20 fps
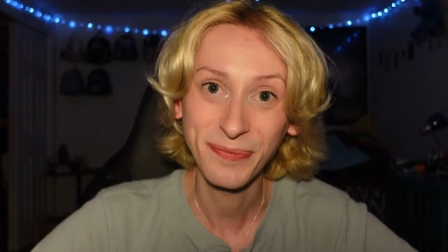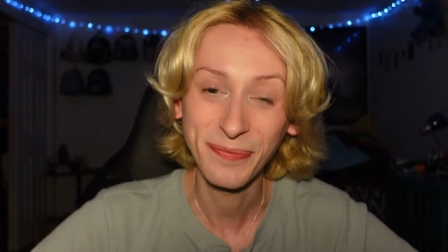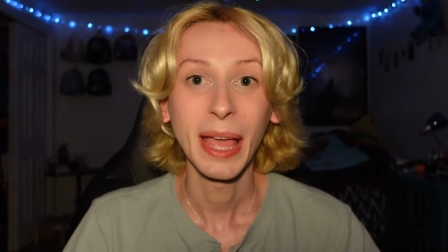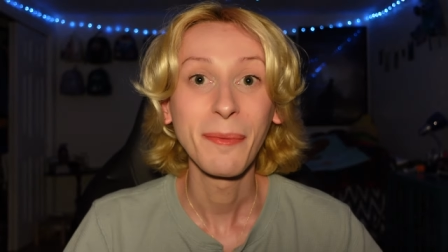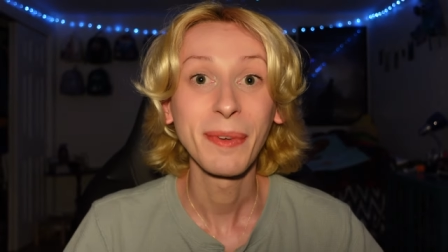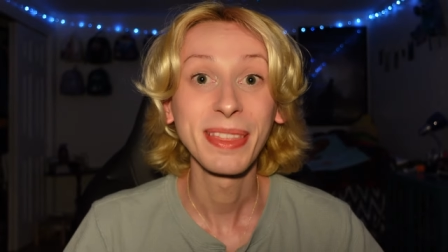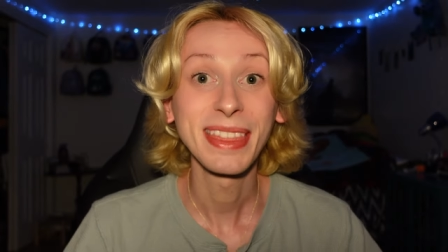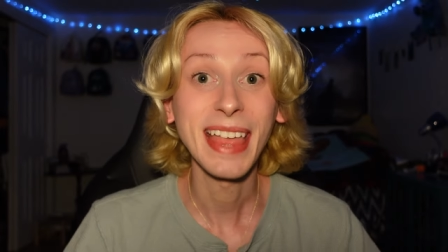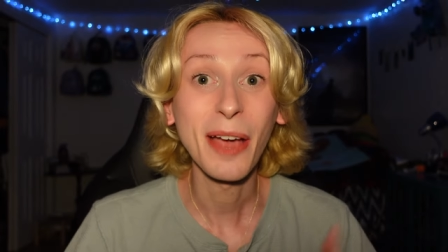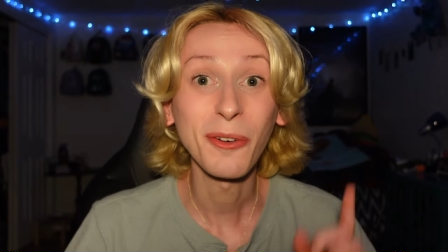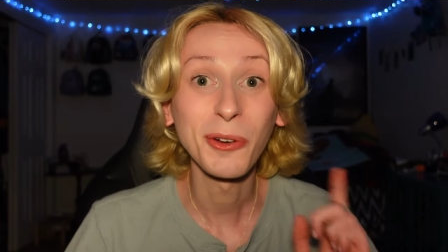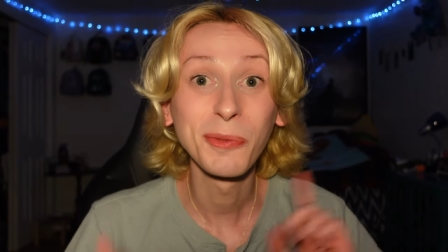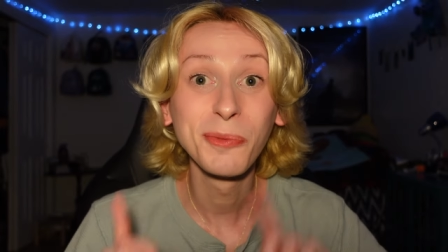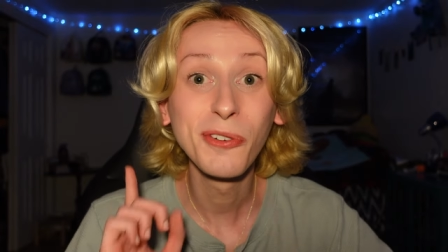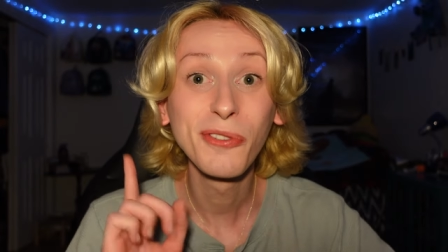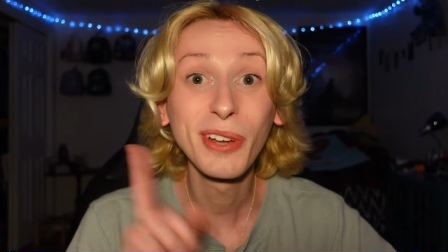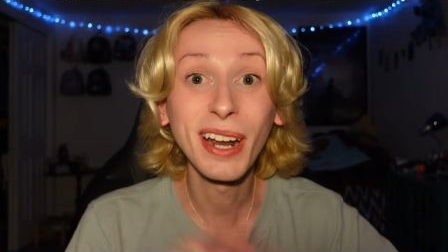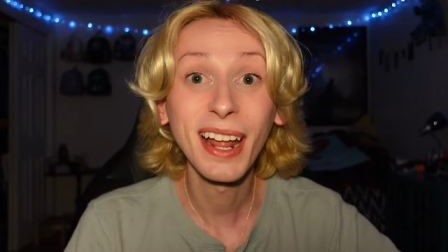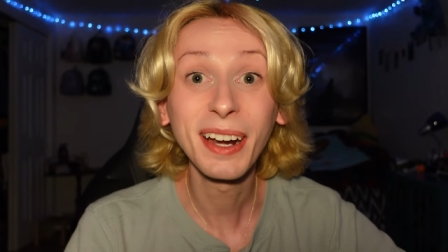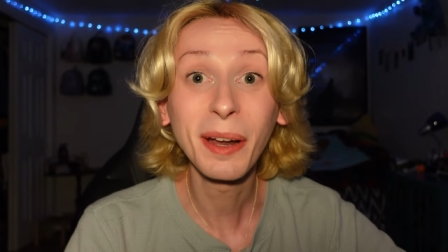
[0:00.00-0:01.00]
And with that, we're
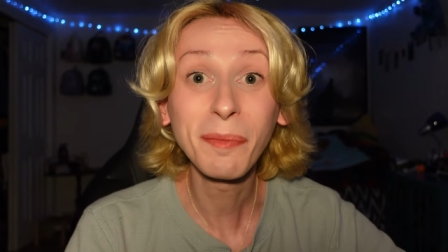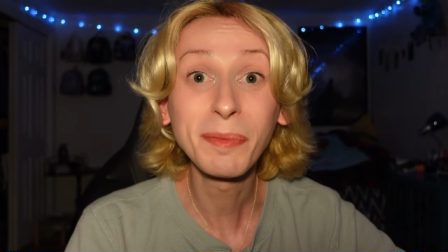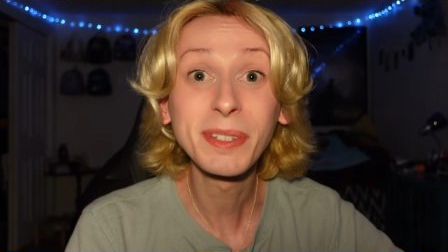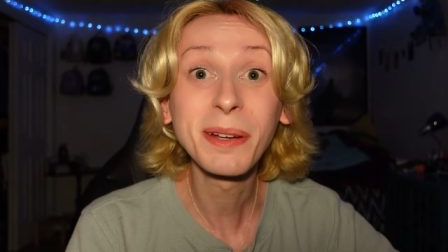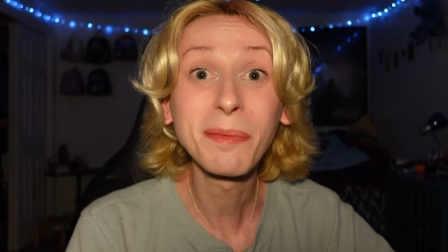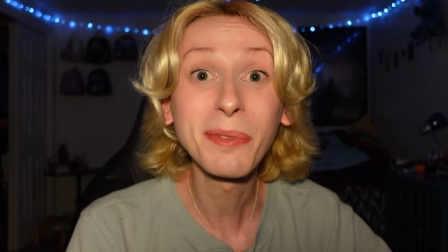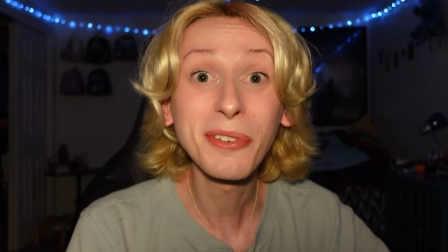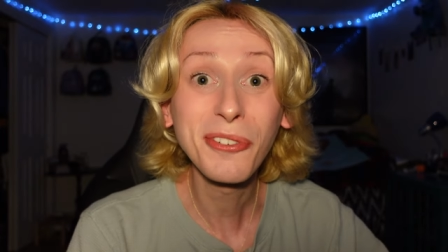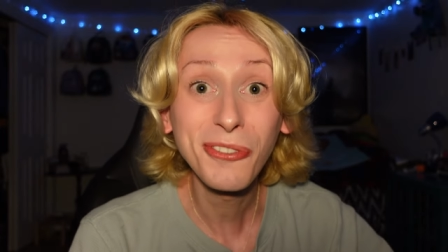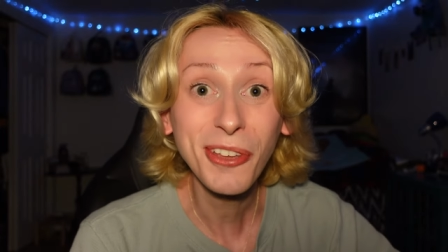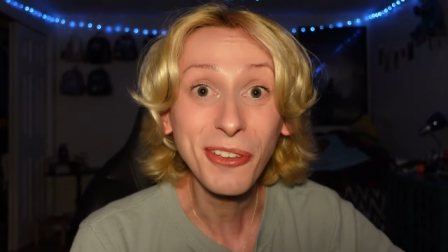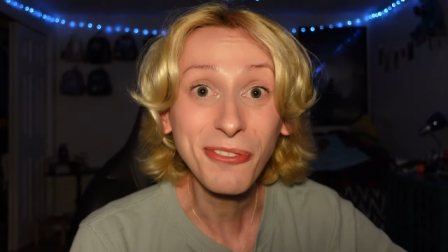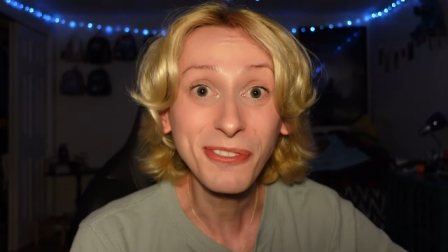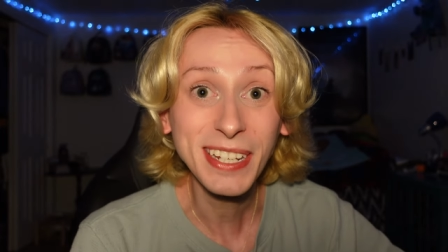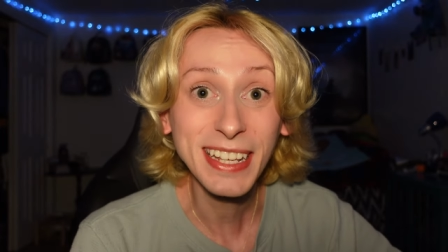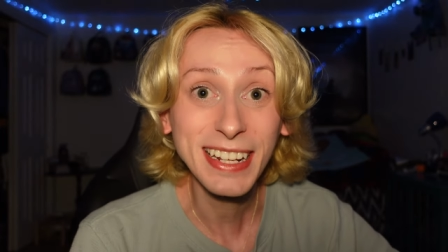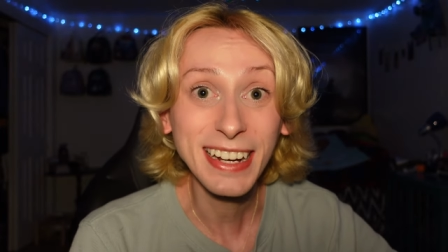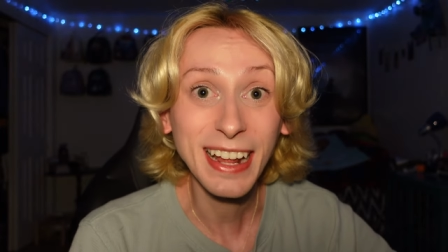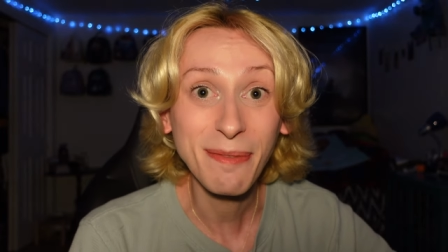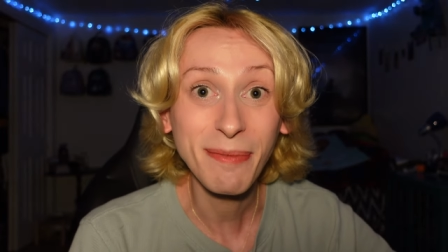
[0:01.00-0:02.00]
moving on up to number
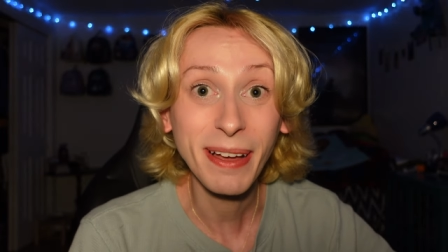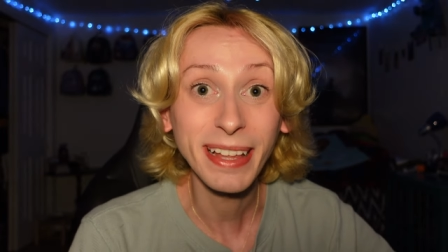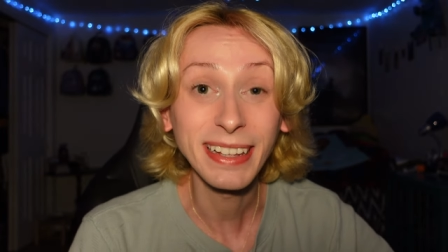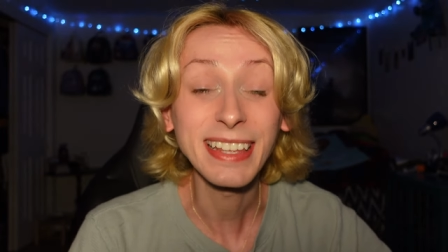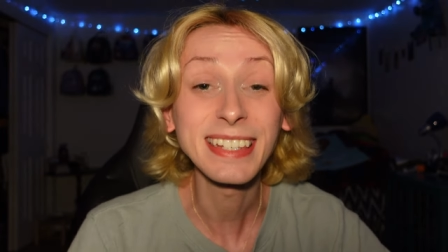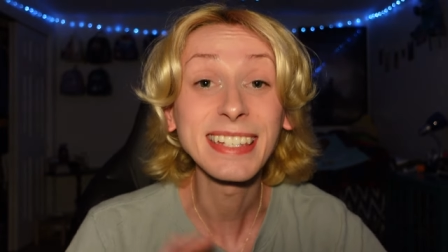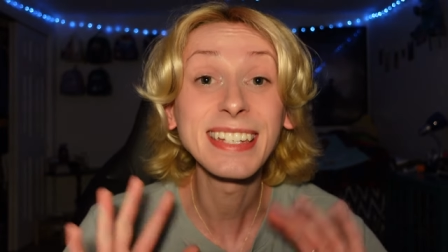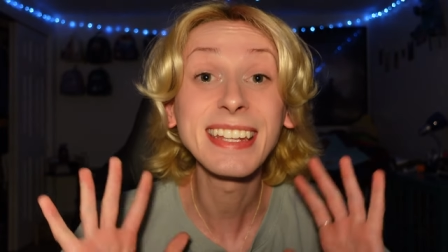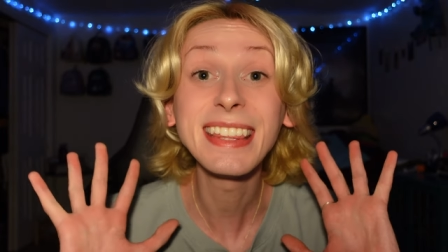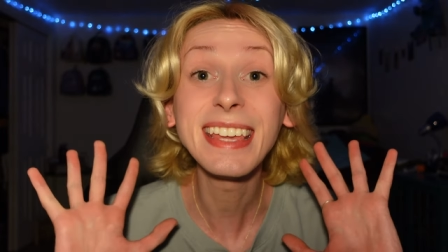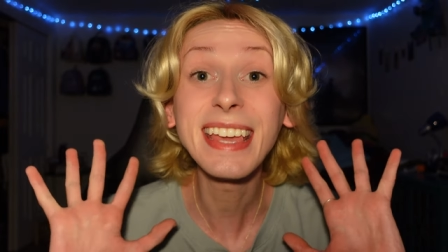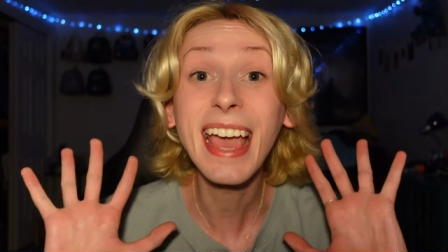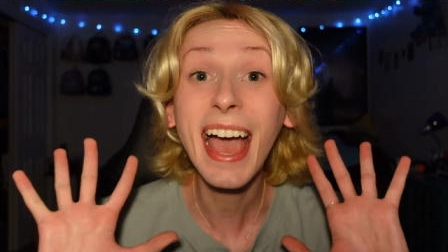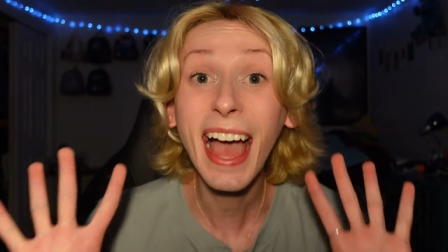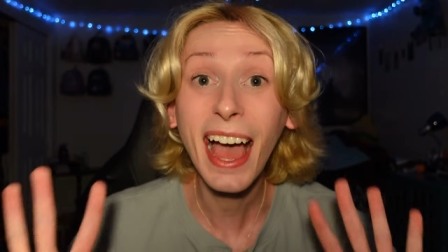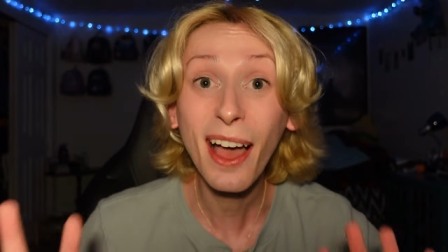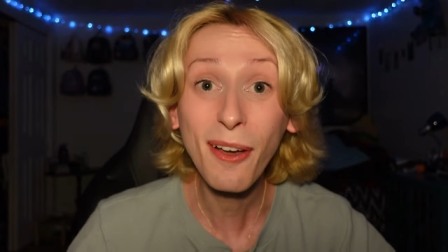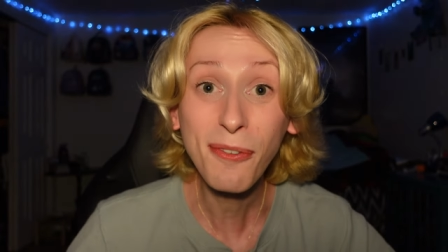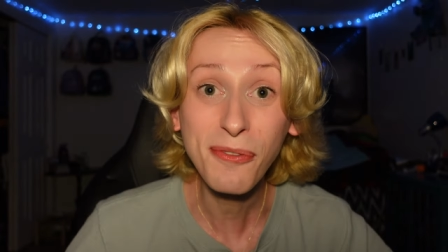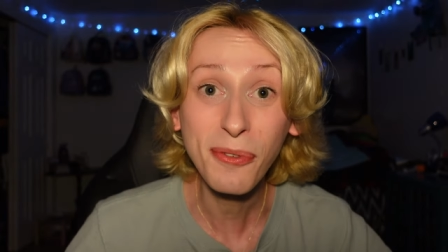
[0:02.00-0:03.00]
15 on my list, the
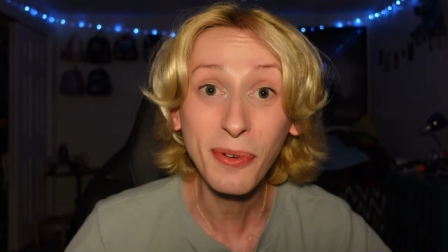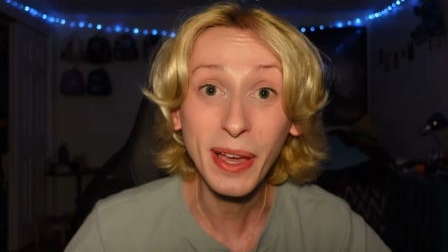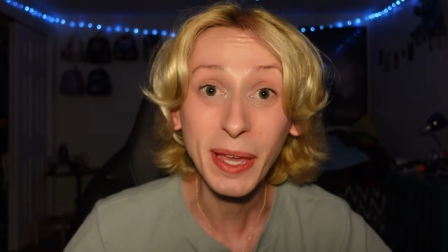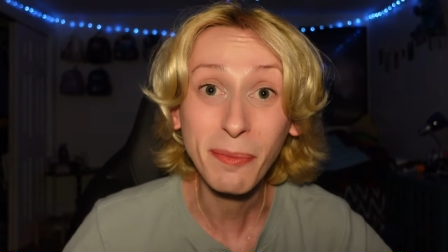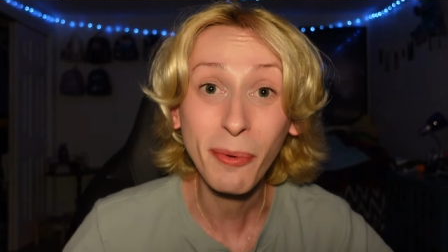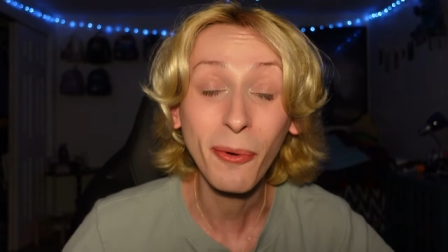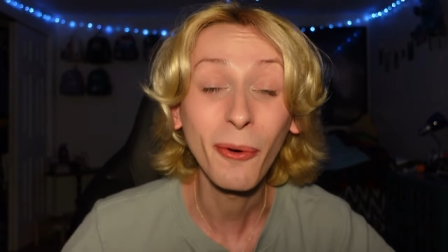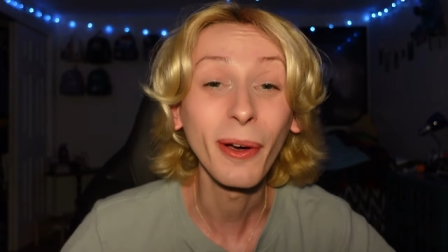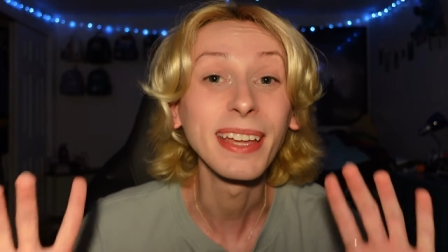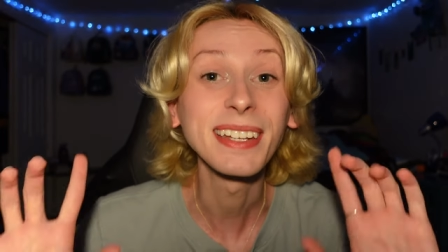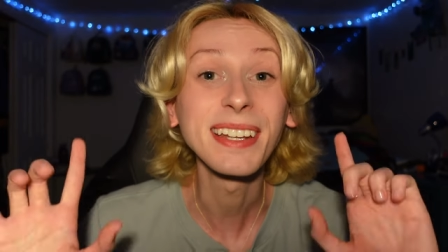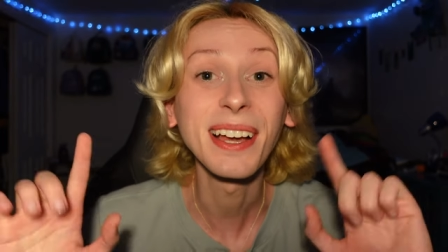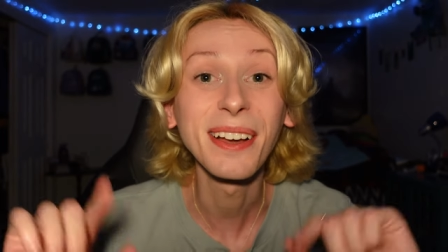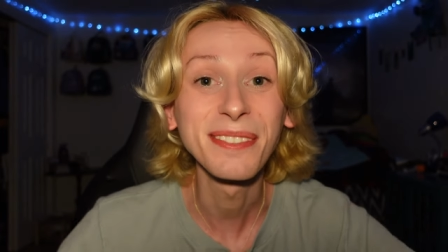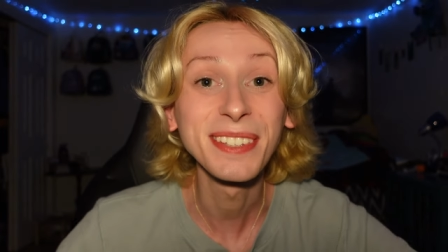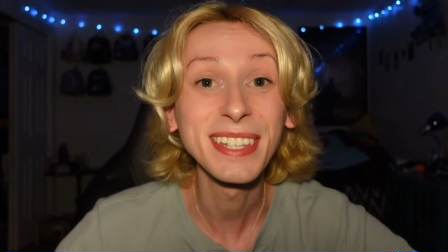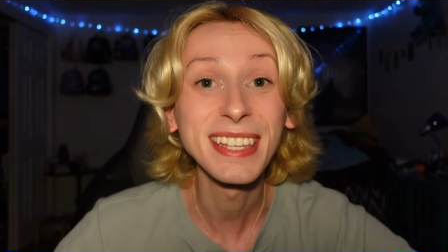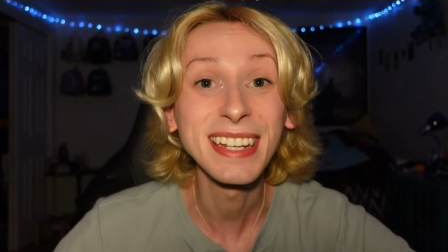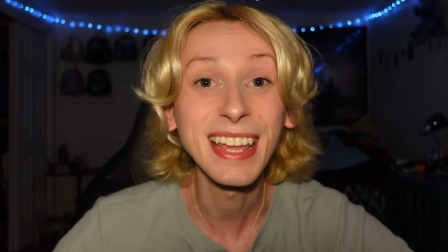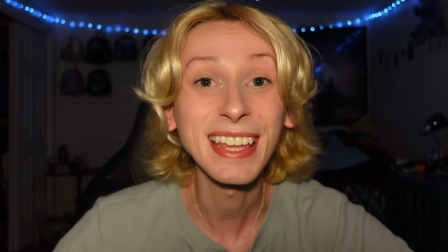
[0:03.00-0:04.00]
halfway point
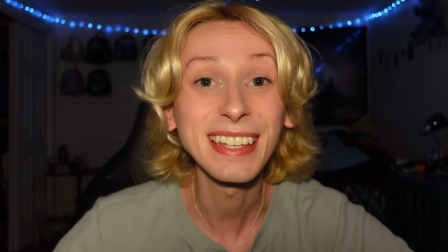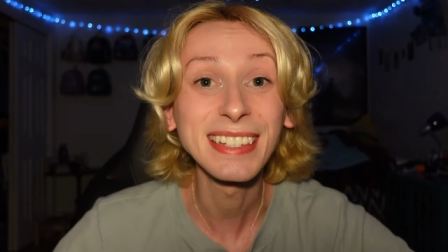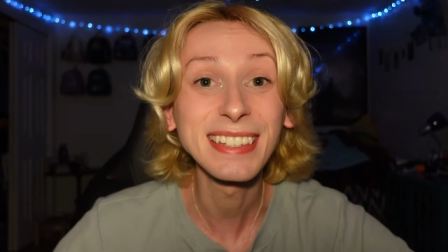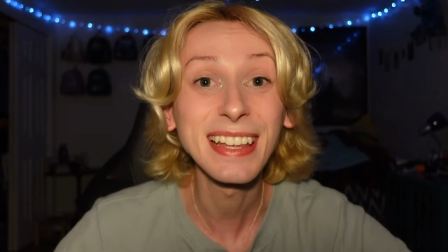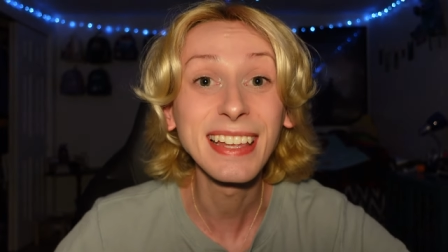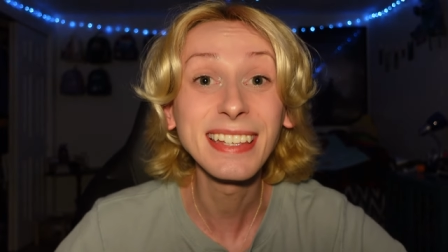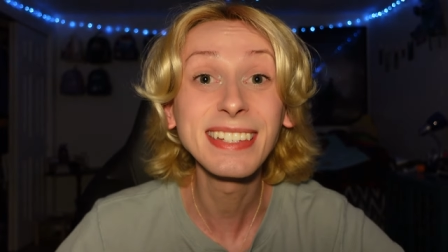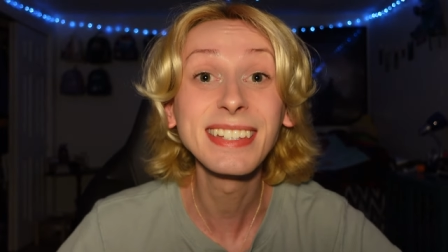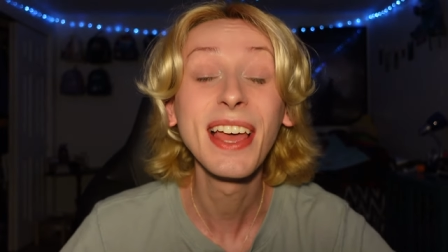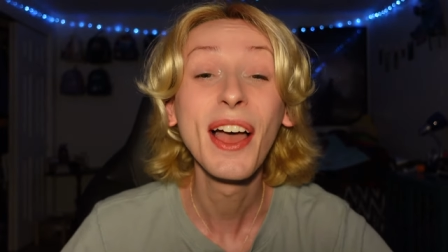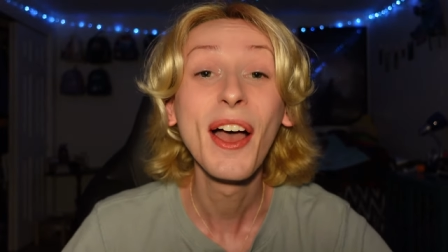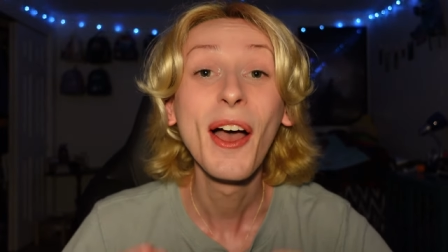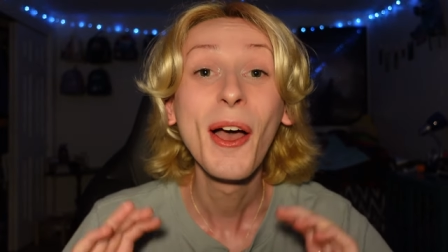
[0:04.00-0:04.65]
of today's list,